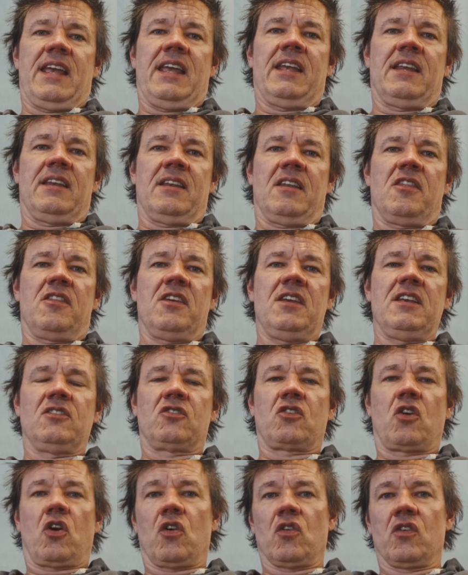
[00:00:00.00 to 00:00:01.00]
in
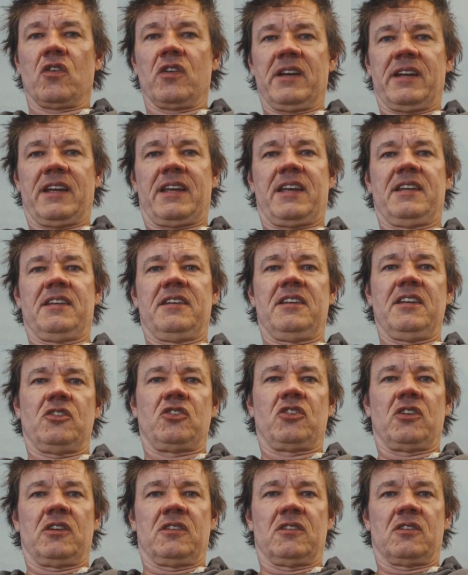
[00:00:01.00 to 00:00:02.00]
these current
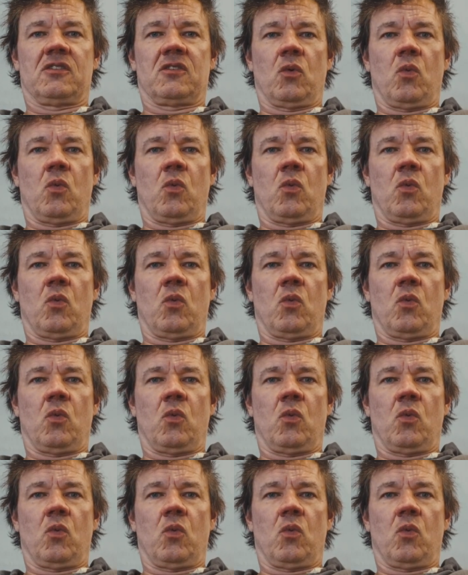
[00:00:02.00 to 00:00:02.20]
conditions,